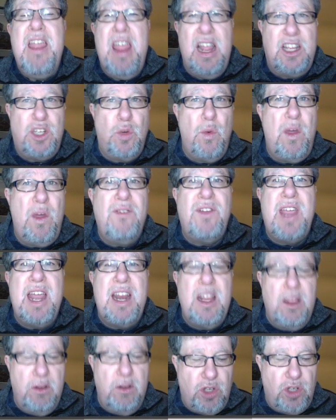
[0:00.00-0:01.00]
It's a way of
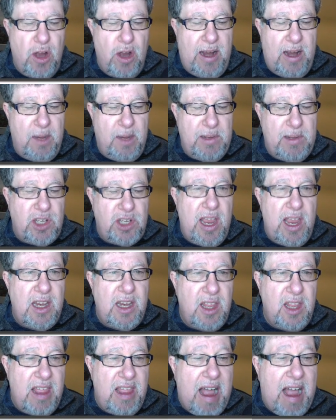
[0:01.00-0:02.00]
getting those documents
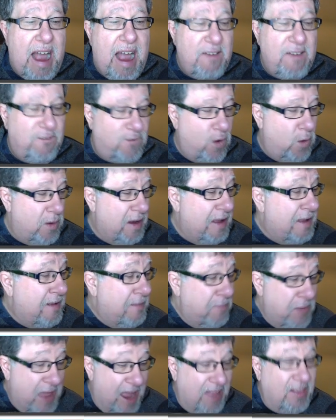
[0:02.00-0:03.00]
into the iPhone.
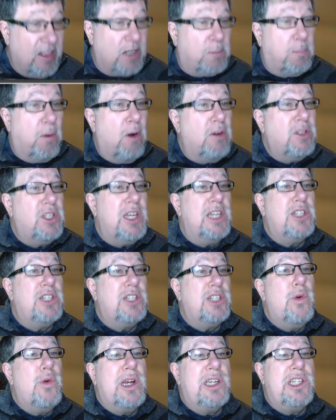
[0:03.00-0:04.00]
And this process
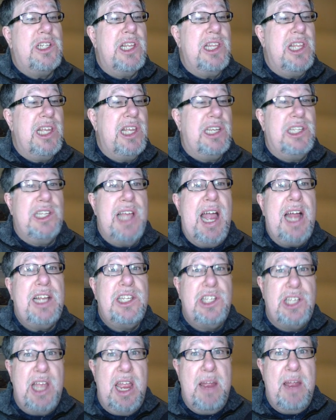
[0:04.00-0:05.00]
works the
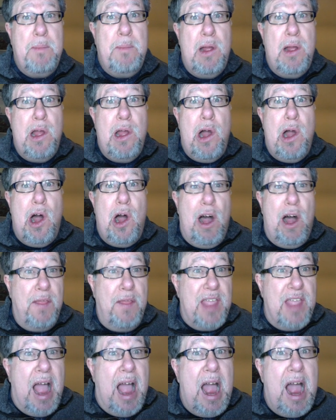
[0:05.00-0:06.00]
exact same
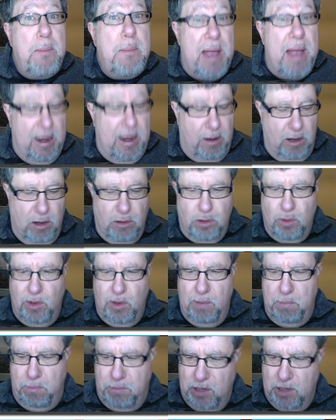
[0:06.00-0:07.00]
on the iPad.
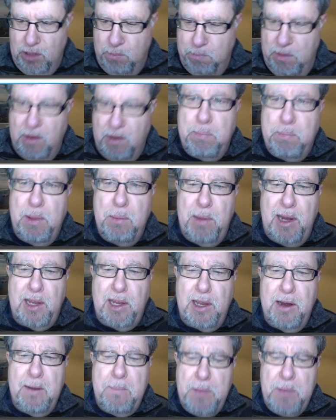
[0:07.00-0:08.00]
Sorry, just bumped the
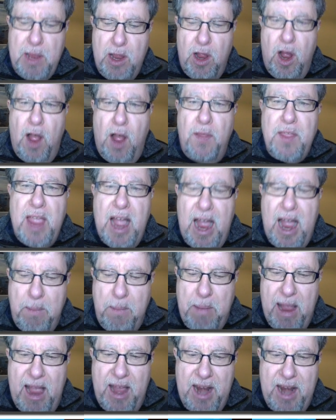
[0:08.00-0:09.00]
mic there. On the
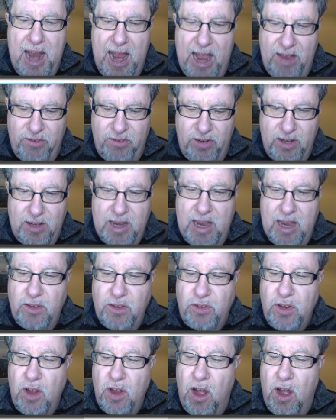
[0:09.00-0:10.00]
iPad as it
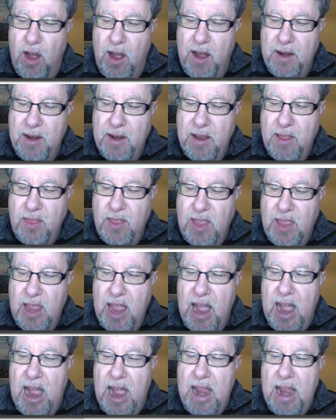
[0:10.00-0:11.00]
does on the
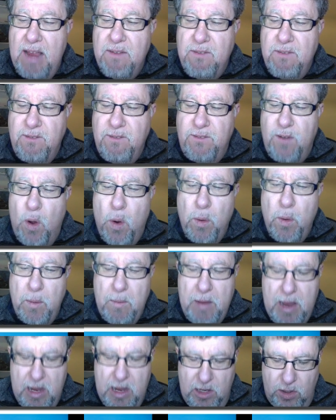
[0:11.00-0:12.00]
iPhone.
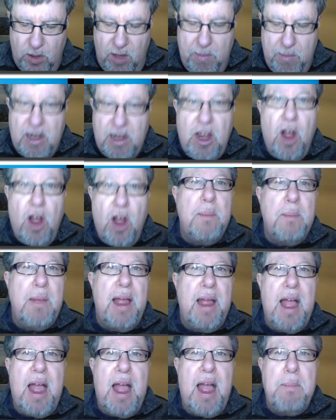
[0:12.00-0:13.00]
So let me call up
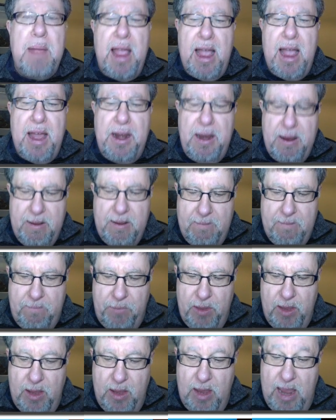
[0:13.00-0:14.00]
my iPad,
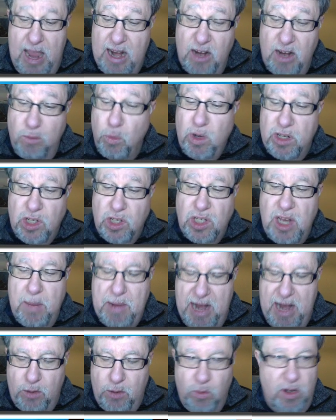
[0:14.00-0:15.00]
and it works the same
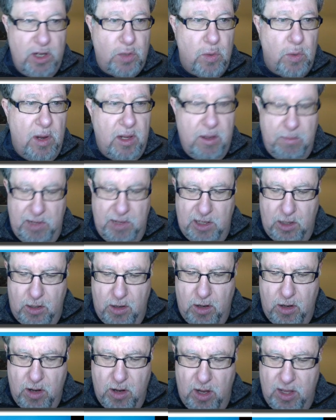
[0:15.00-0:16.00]
in Android as well. Let me
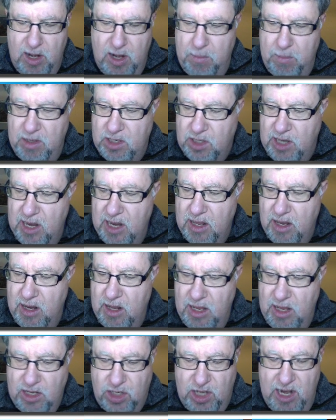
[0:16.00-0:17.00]
call it up. Let's
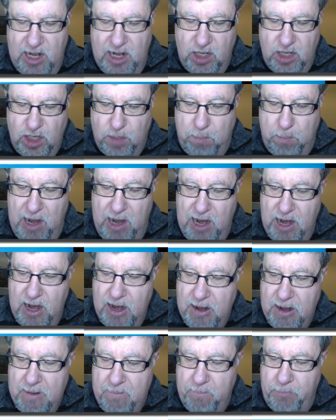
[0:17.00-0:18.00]
get let's get it
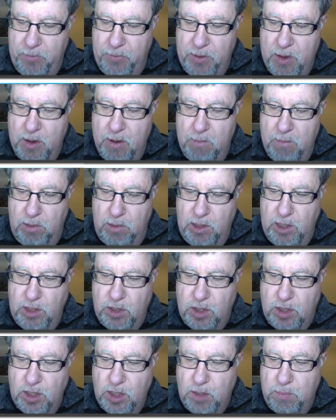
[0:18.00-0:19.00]
displaying.
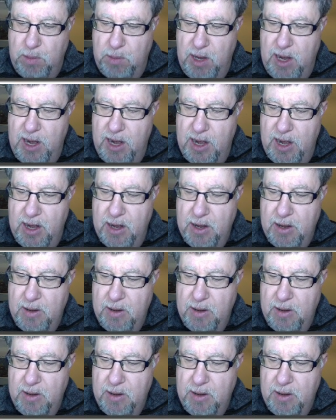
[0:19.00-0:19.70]
Please display.